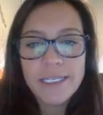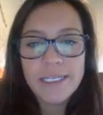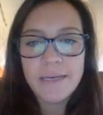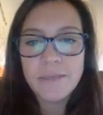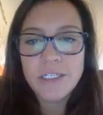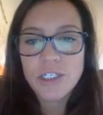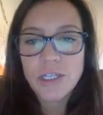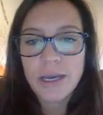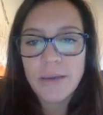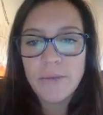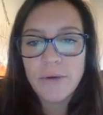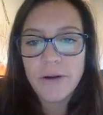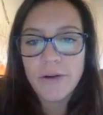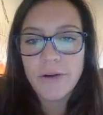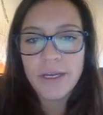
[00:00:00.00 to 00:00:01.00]
the image
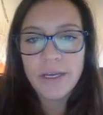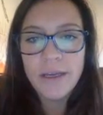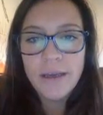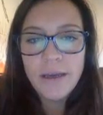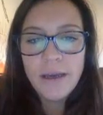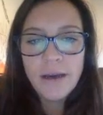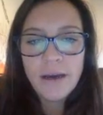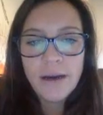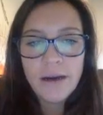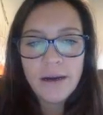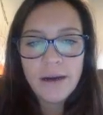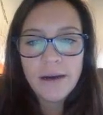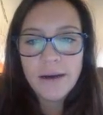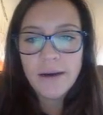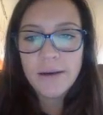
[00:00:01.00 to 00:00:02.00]
library,
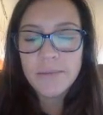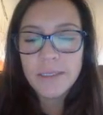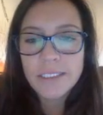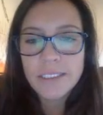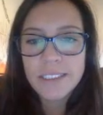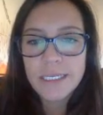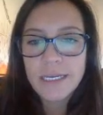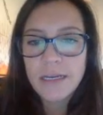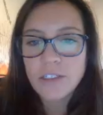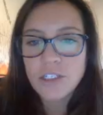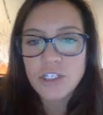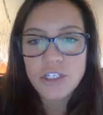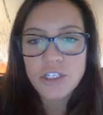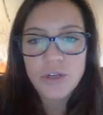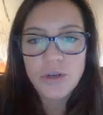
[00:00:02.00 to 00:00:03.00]
let's see, I'll
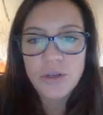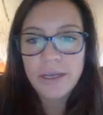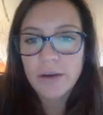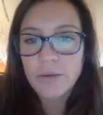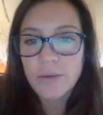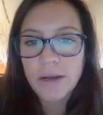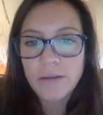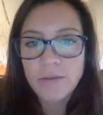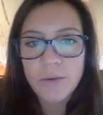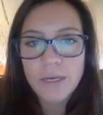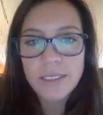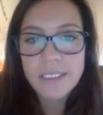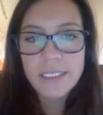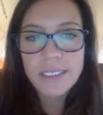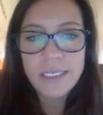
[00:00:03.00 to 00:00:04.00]
just show you like around
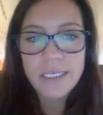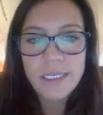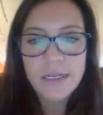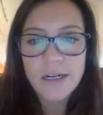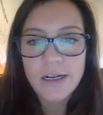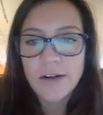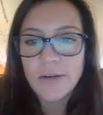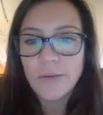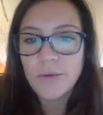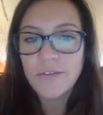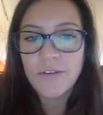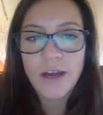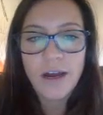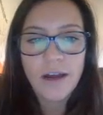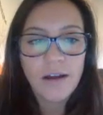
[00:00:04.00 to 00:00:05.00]
Westy here. We've
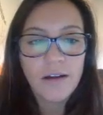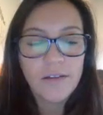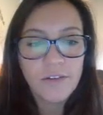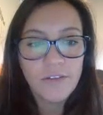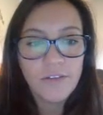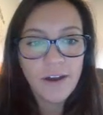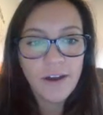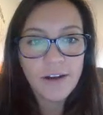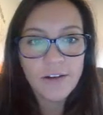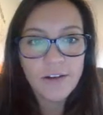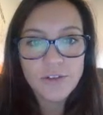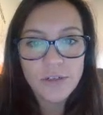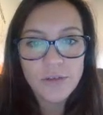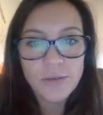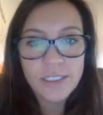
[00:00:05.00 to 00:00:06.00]
got the fire
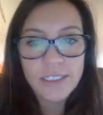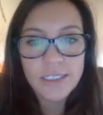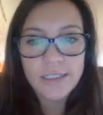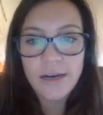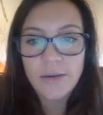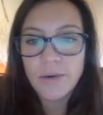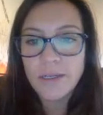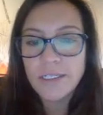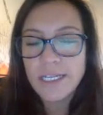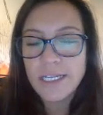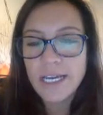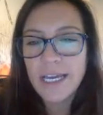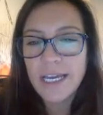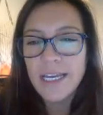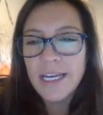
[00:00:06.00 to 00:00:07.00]
drill, we did that one
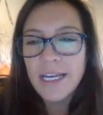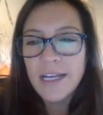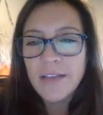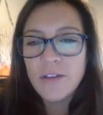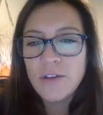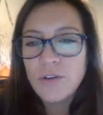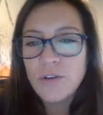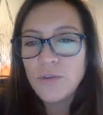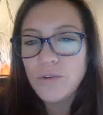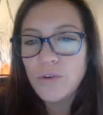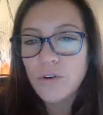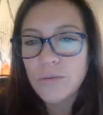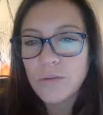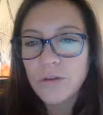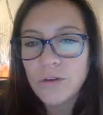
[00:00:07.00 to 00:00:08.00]
day. The new
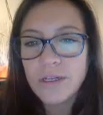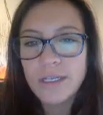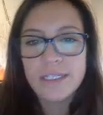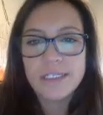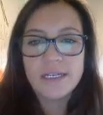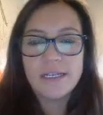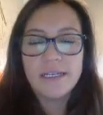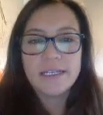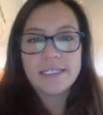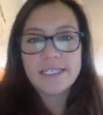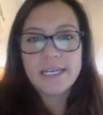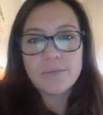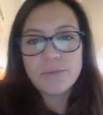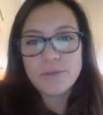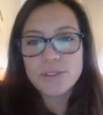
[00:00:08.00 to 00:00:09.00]
normal is an
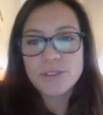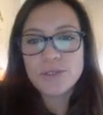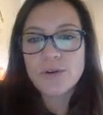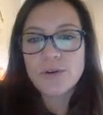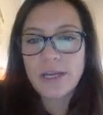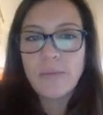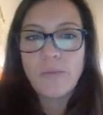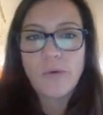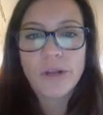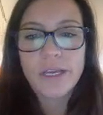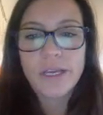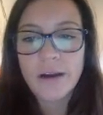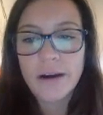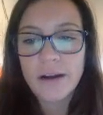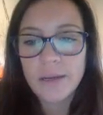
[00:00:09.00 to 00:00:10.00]
example story I'm
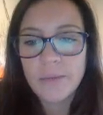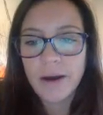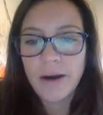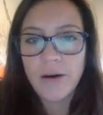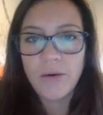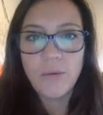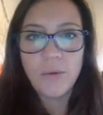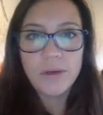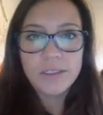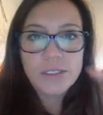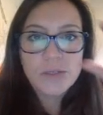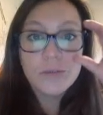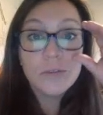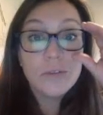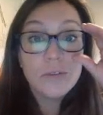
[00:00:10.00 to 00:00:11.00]
working on about what
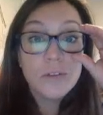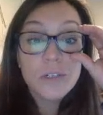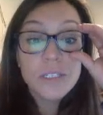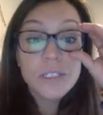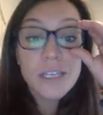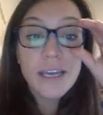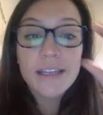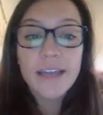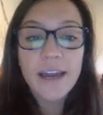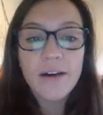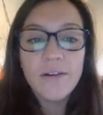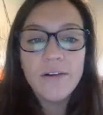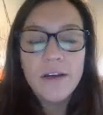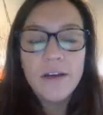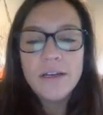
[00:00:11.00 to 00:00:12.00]
school looks like
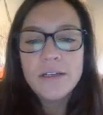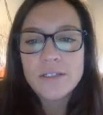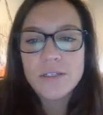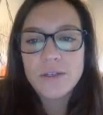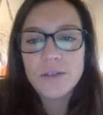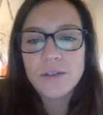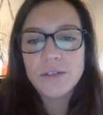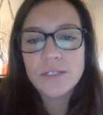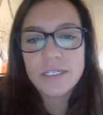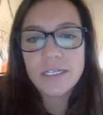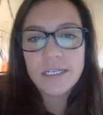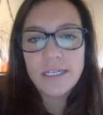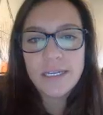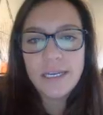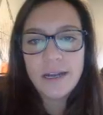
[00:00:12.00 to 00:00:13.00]
now. So you'll see
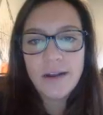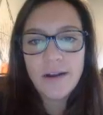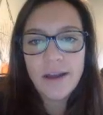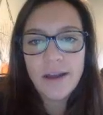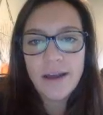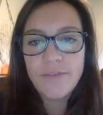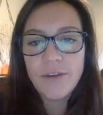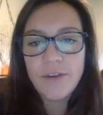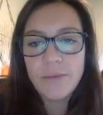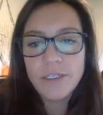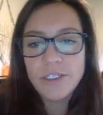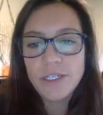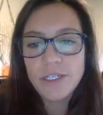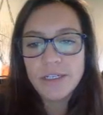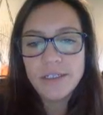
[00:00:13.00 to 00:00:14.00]
in here I have
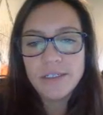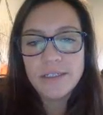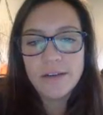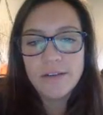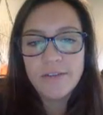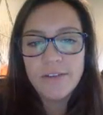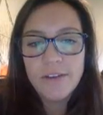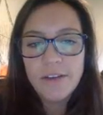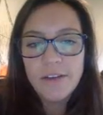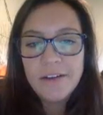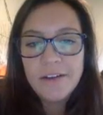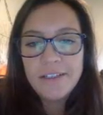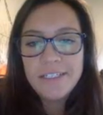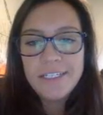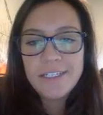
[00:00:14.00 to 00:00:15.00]
images of
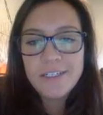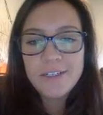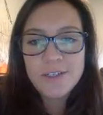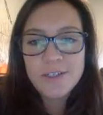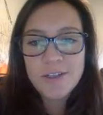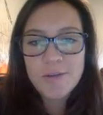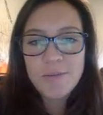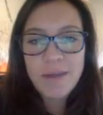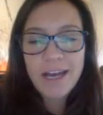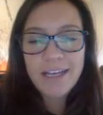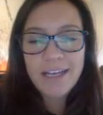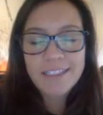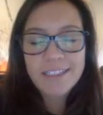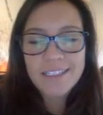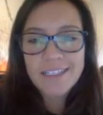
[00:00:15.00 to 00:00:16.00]
teachers in their
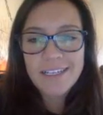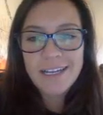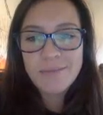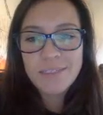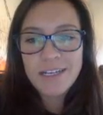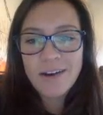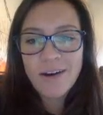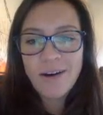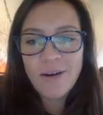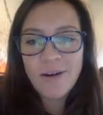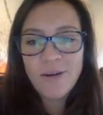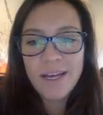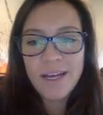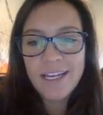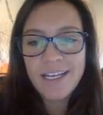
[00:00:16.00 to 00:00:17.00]
masks and empty
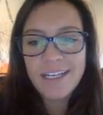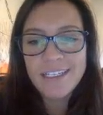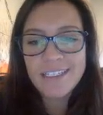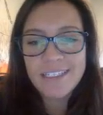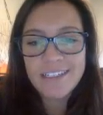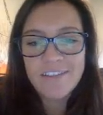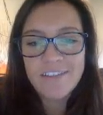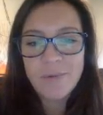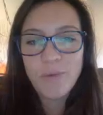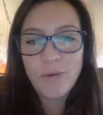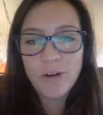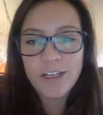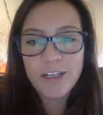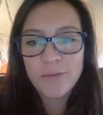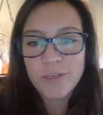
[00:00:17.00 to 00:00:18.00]
hallways, and I've been
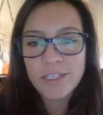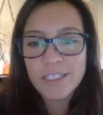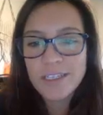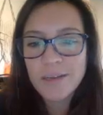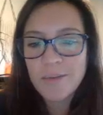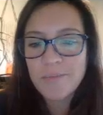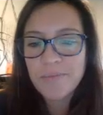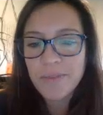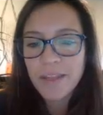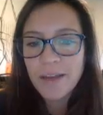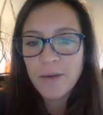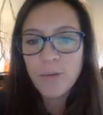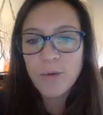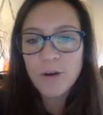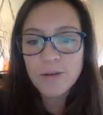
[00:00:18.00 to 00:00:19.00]
working with some
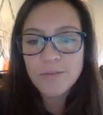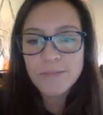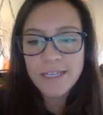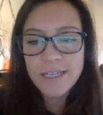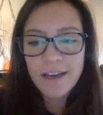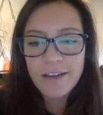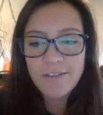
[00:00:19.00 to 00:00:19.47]
worm's eye